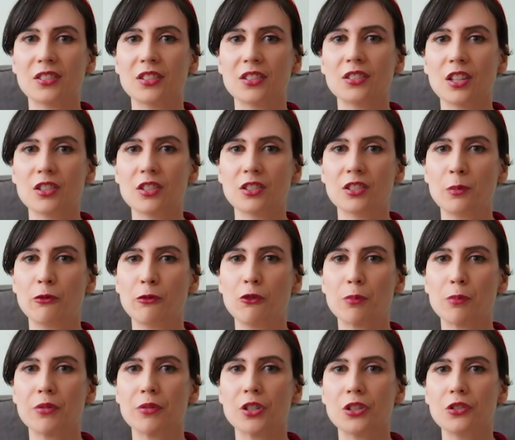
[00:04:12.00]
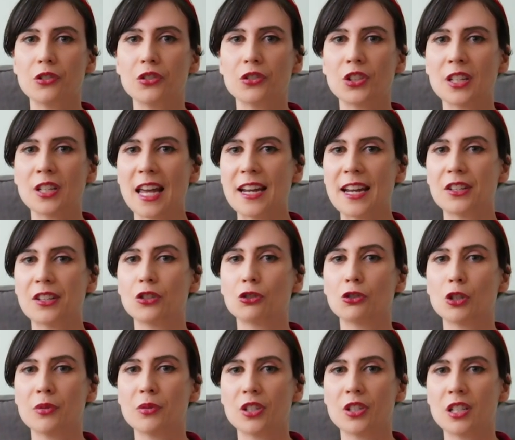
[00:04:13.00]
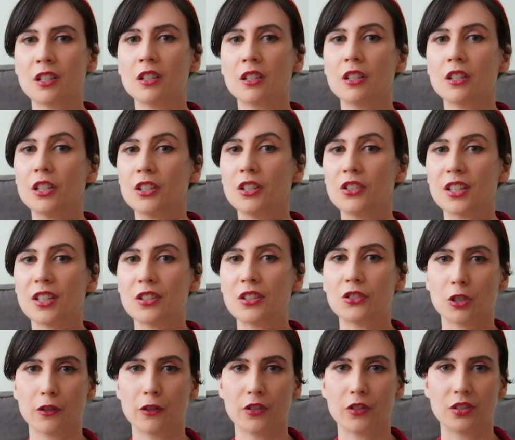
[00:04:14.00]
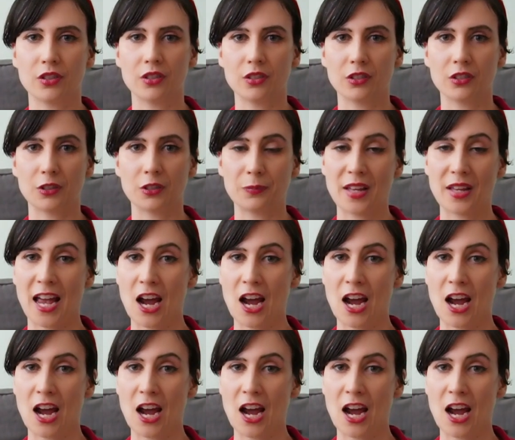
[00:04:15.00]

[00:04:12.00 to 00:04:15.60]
the system for producing and distributing goods and services.